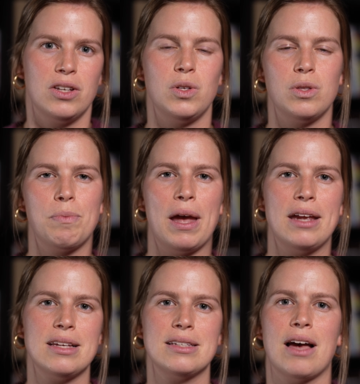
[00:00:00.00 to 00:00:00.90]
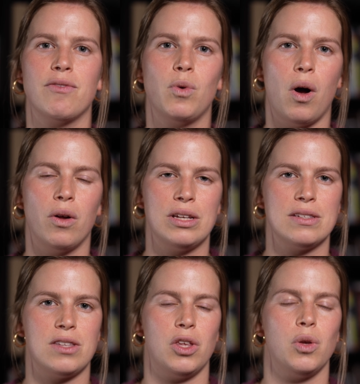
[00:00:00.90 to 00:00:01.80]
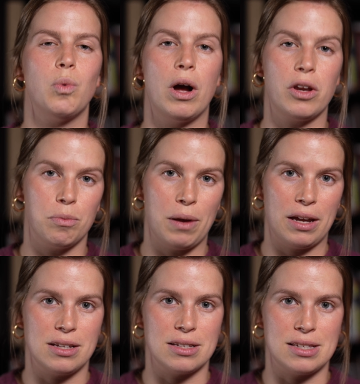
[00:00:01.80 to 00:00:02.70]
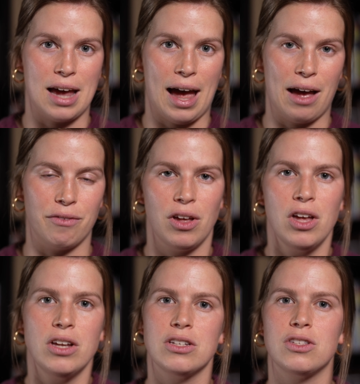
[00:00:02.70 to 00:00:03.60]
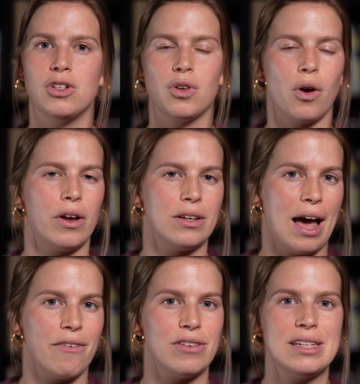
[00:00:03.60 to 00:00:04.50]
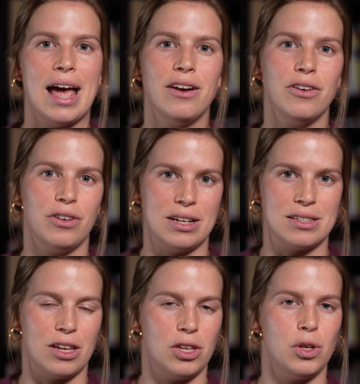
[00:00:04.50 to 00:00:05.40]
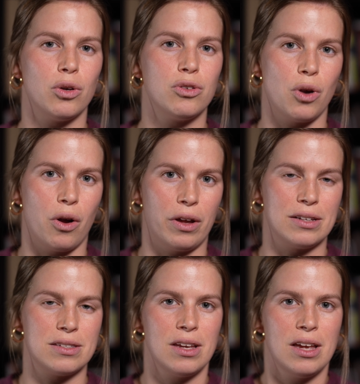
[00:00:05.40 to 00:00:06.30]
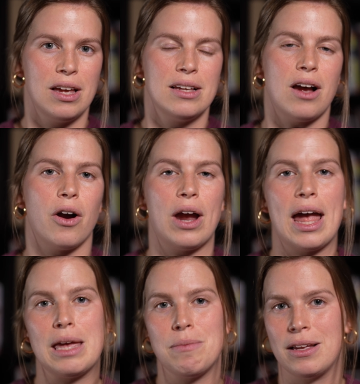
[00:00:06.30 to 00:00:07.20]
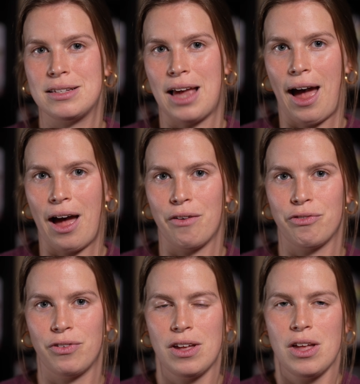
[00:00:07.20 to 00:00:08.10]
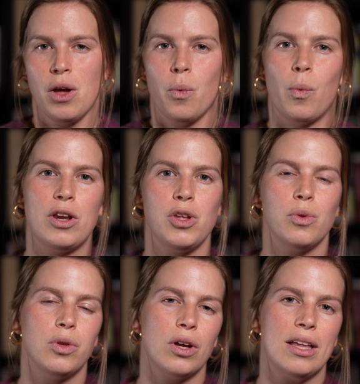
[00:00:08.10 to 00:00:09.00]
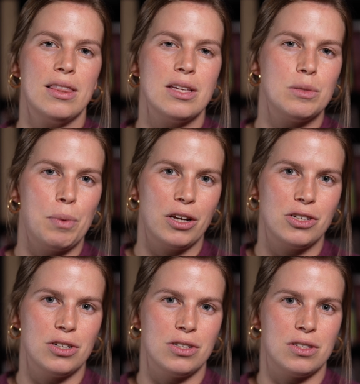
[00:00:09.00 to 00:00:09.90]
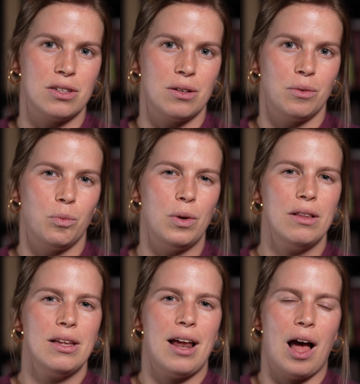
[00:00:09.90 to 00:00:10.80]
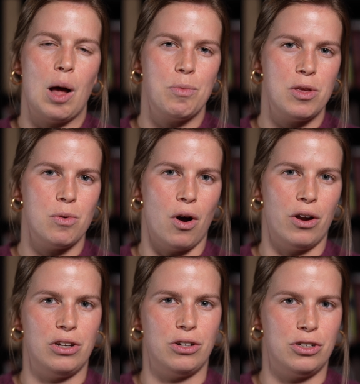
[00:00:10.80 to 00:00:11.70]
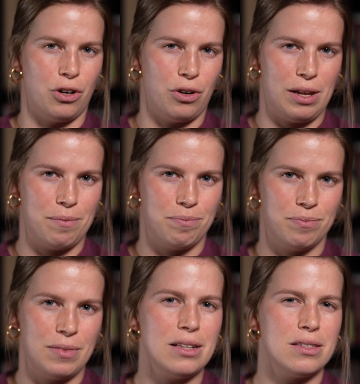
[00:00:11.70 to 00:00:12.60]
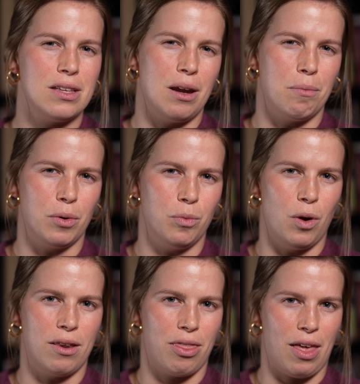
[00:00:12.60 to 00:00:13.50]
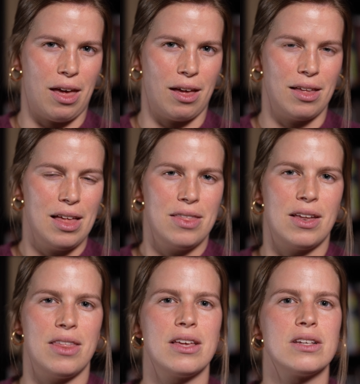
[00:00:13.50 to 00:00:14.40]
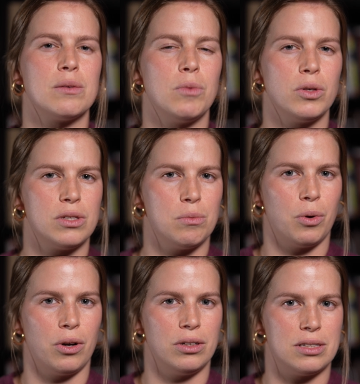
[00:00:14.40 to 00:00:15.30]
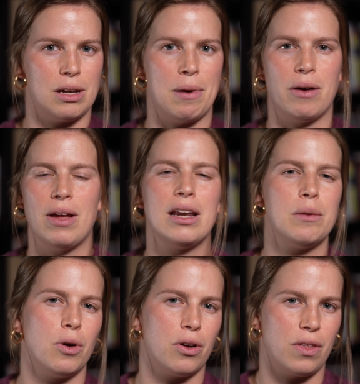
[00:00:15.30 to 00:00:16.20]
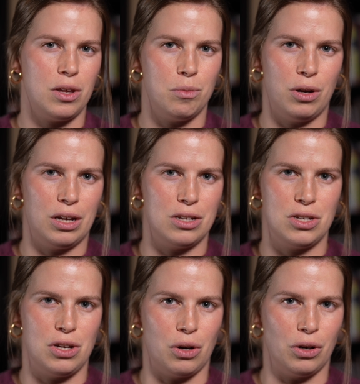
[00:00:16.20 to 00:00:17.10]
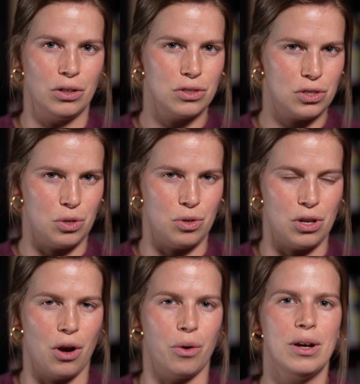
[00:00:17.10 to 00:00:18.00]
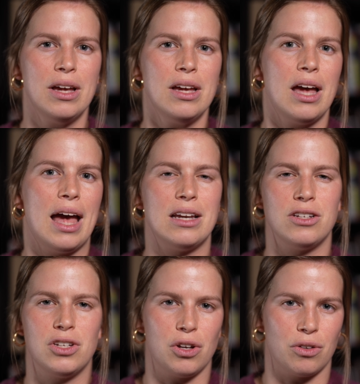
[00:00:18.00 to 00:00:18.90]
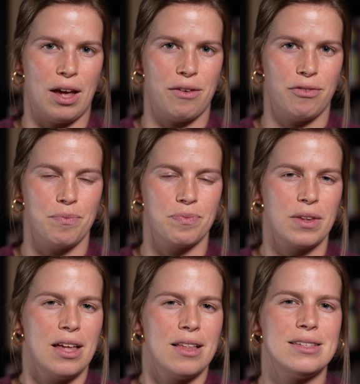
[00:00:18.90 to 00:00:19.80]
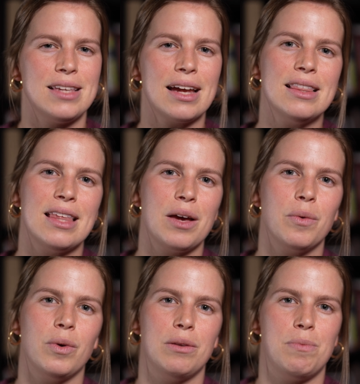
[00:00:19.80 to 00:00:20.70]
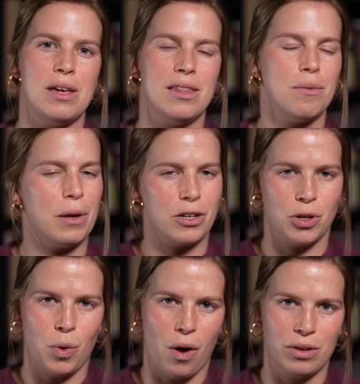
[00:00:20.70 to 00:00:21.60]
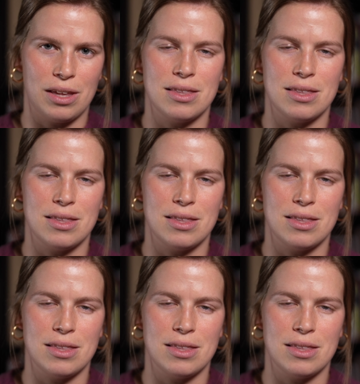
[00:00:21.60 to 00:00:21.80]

Do the paintings have qualities that you want your paintings to have? Does the drawing have a tenderness that your drawings are aiming to have? When you look at these pictures, will it help you on your journey? That's the number one thing that I think is the most important about any book that you bring into your studio and into your life. The second thing would be the picture quality.